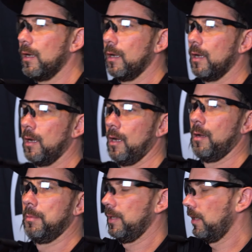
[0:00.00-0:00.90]
But yeah,
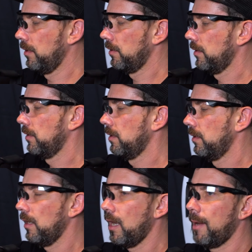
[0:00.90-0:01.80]

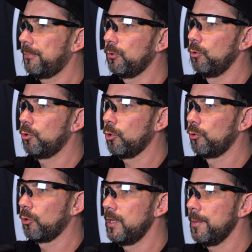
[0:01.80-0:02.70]
absolutely controllable
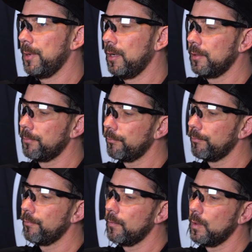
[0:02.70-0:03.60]
if you
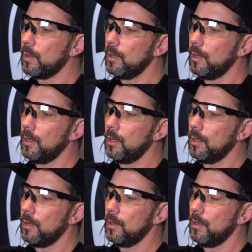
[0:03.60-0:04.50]

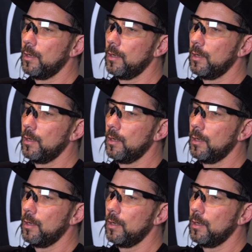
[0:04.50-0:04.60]
know